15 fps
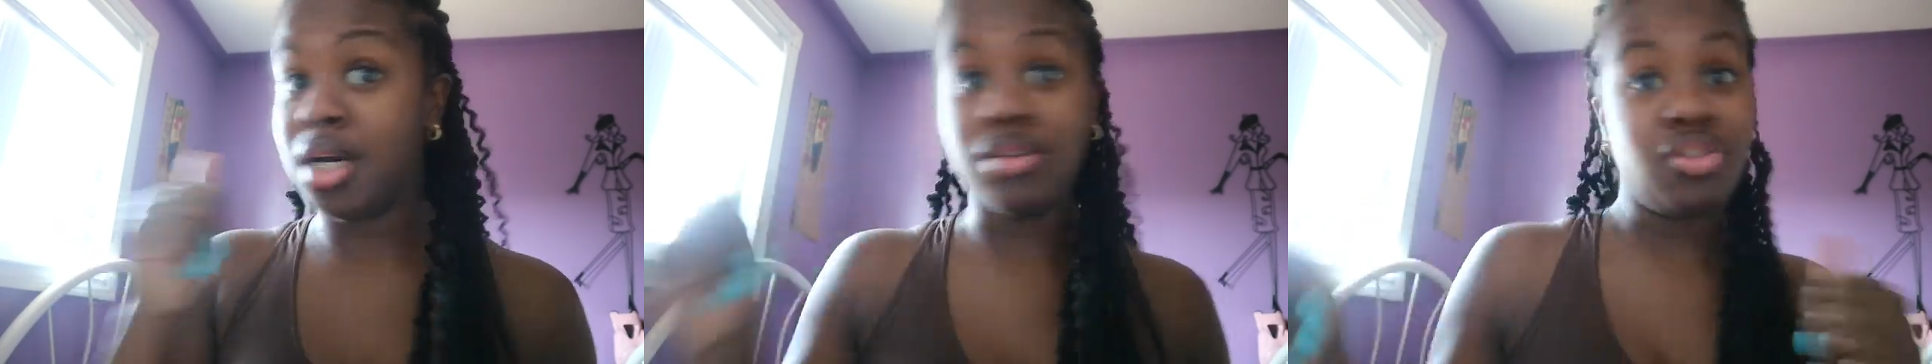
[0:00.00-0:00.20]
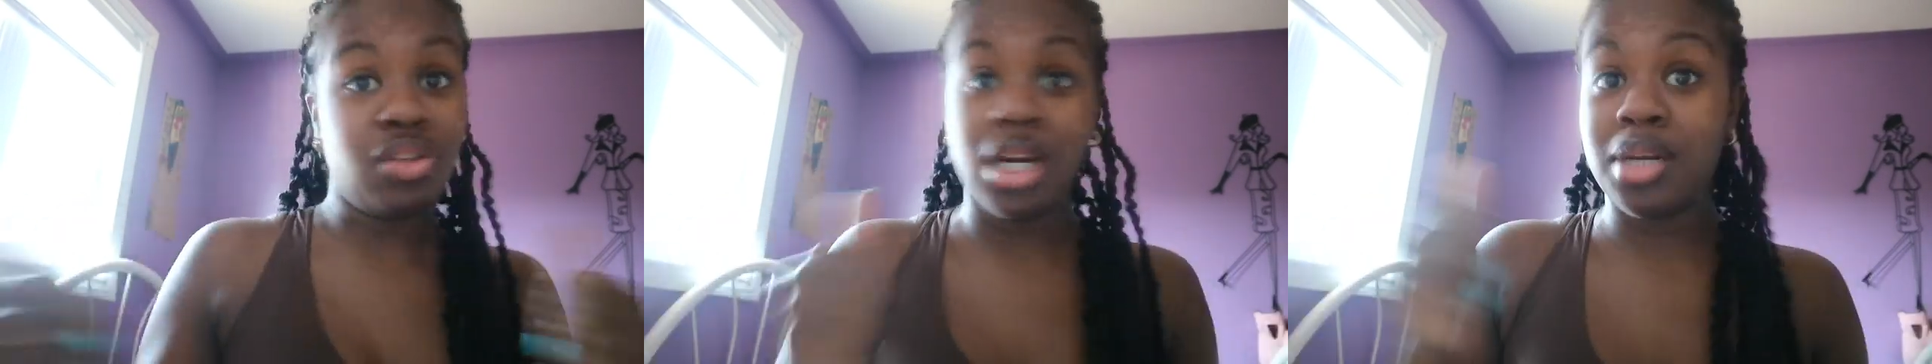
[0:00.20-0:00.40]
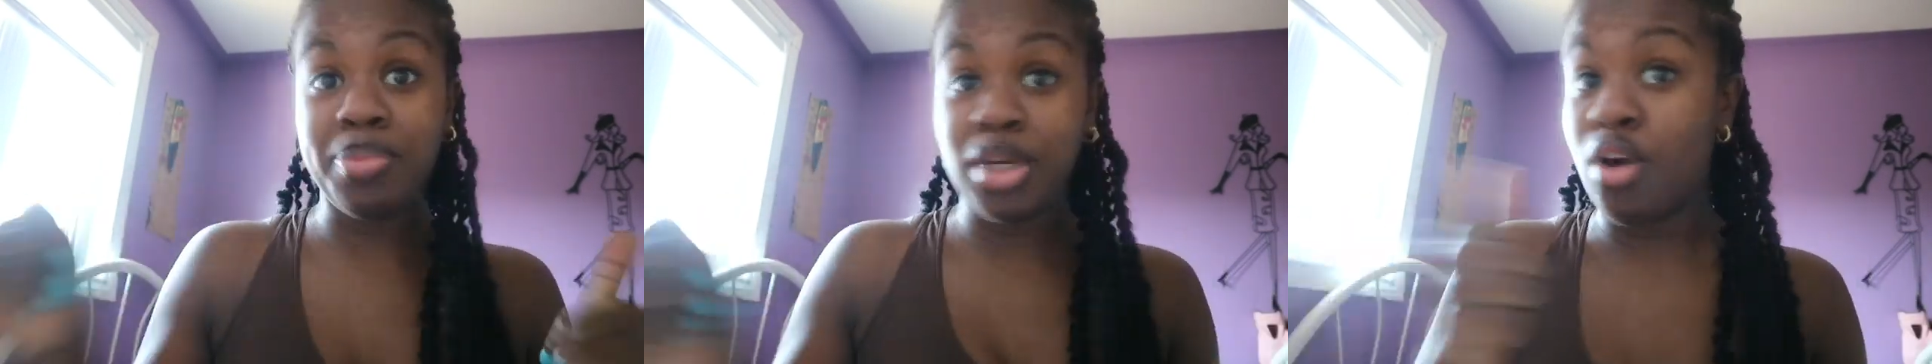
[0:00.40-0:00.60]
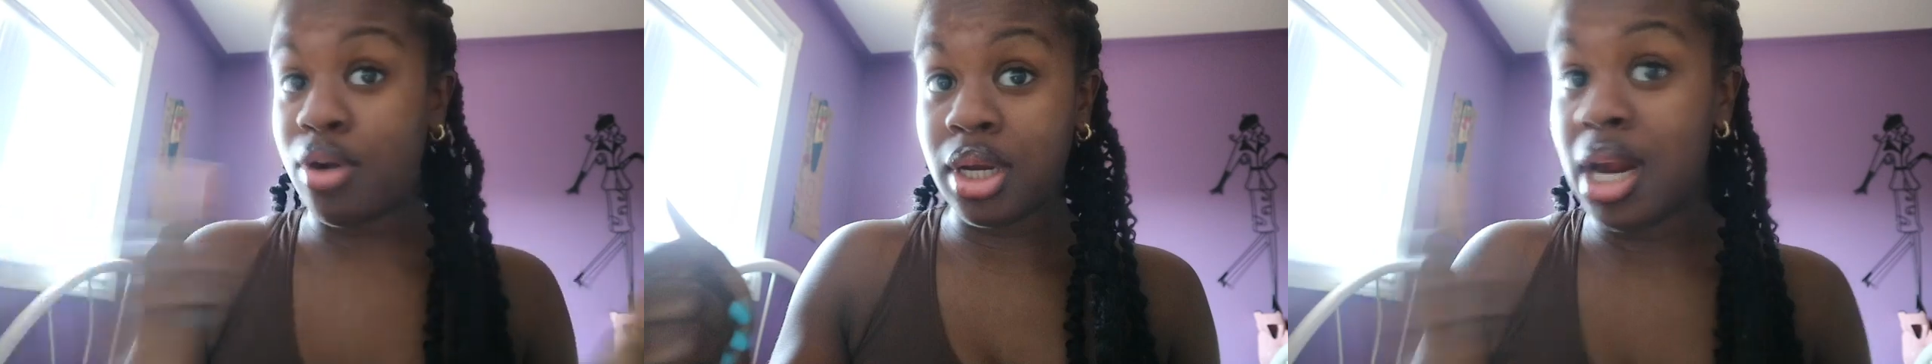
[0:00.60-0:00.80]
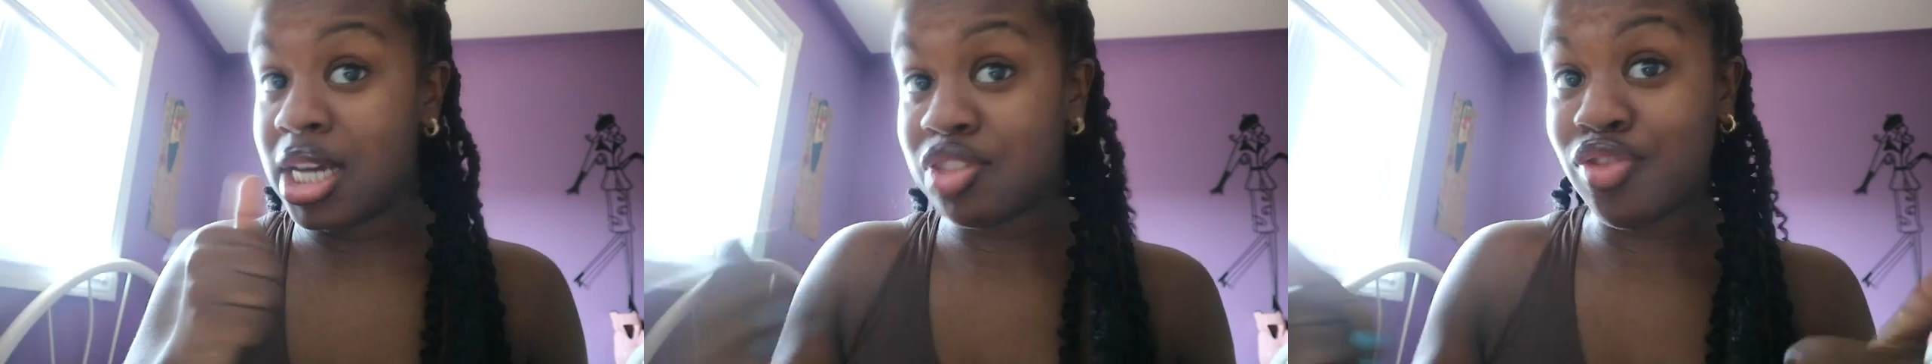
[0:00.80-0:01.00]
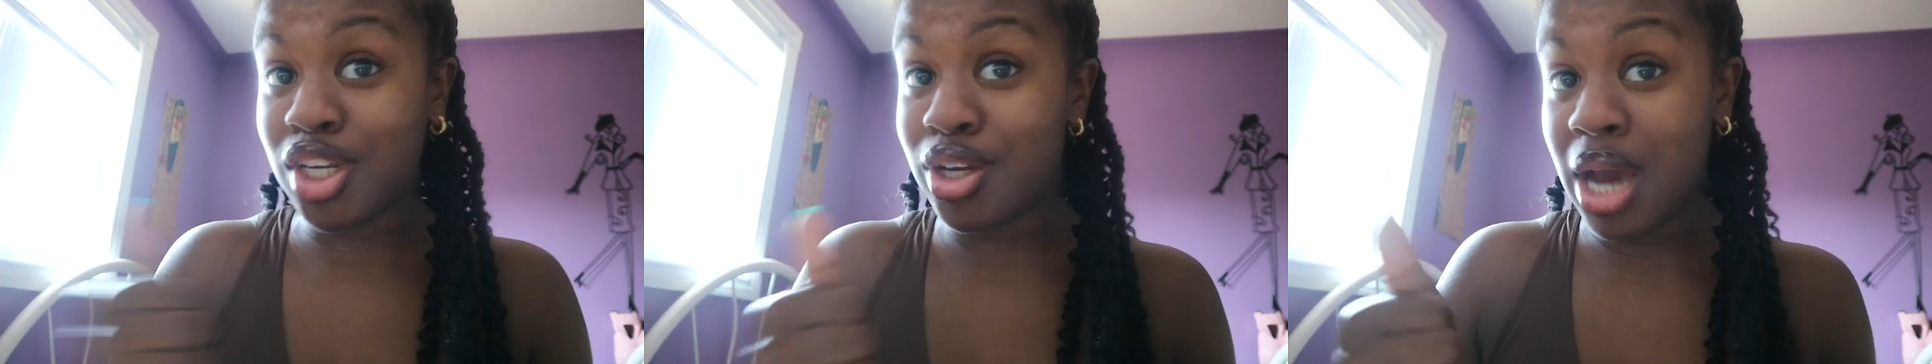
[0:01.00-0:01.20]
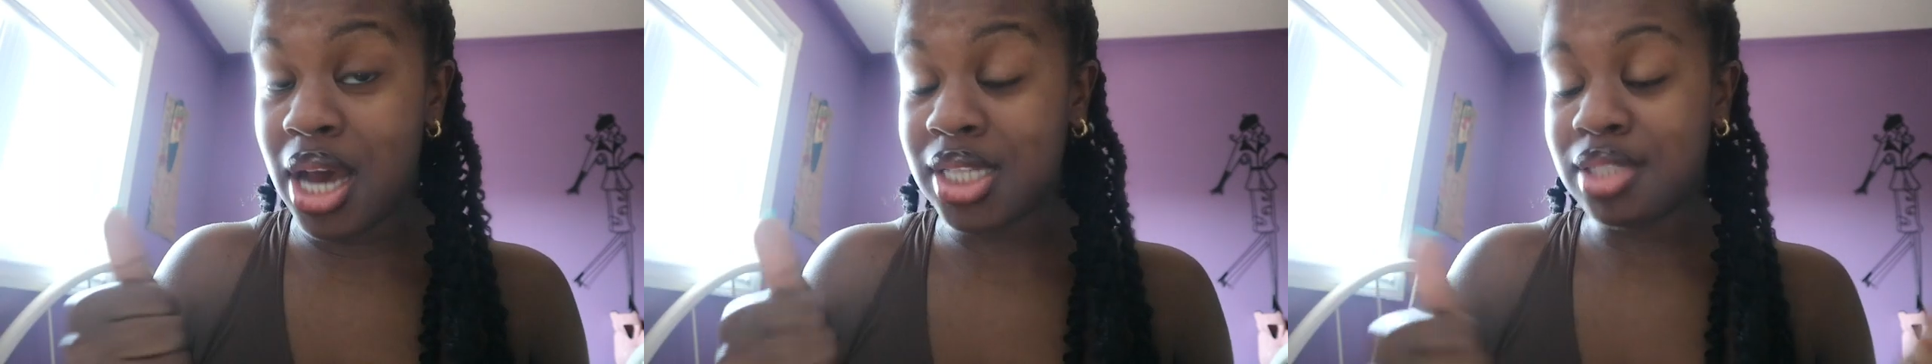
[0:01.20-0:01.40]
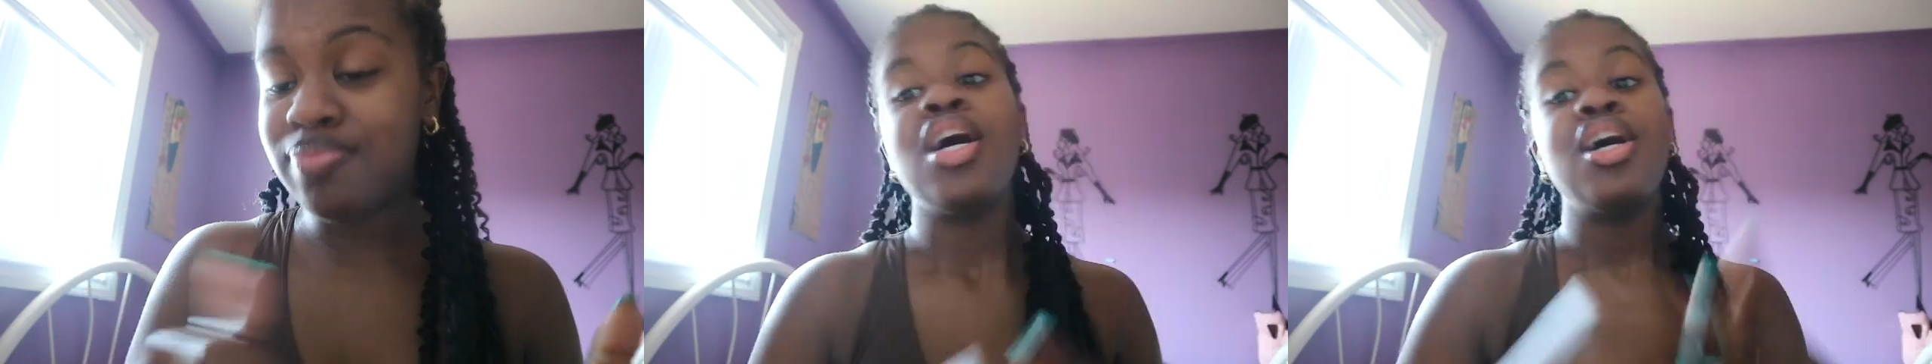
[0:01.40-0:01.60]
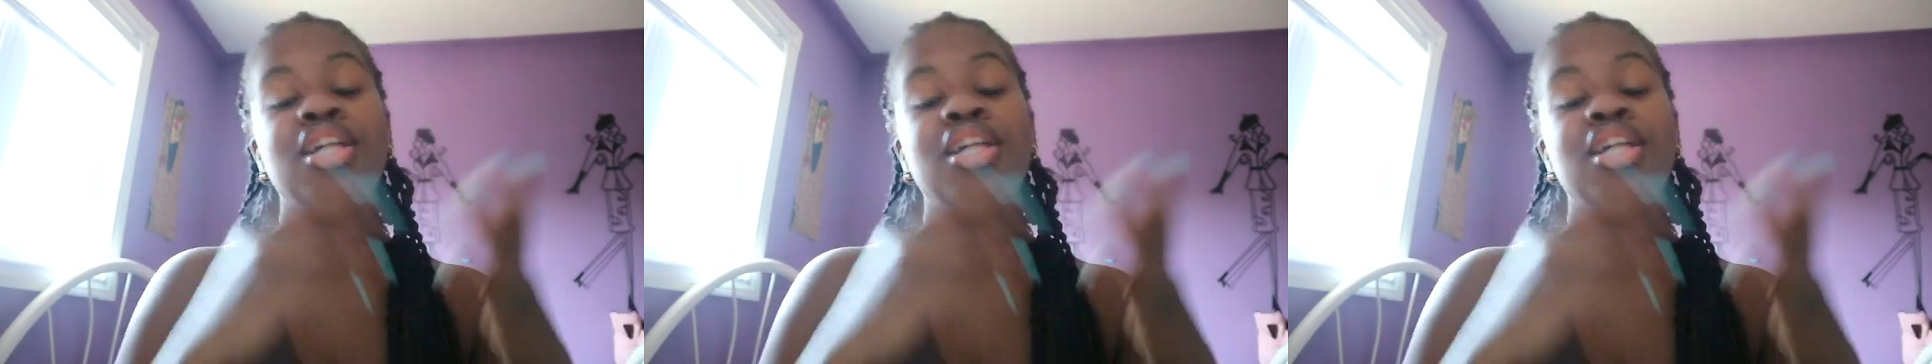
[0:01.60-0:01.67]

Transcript: I was trying to be organized for you guys.